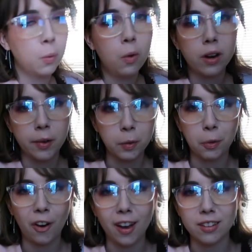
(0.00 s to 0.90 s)
One, I was
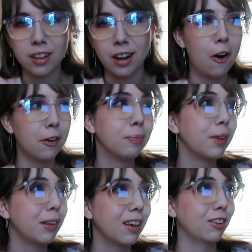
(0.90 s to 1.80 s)
procrastinating on
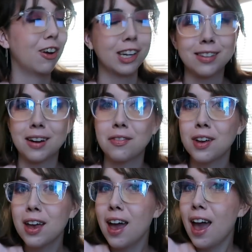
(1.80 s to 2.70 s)
like TikTok and stuff,
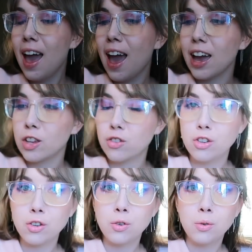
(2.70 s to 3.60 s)
and
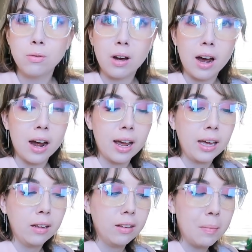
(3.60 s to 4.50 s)
two,
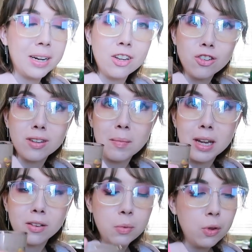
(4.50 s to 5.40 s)
I did my dishes and
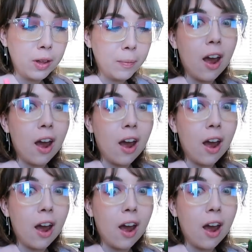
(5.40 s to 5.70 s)
made a smoothie.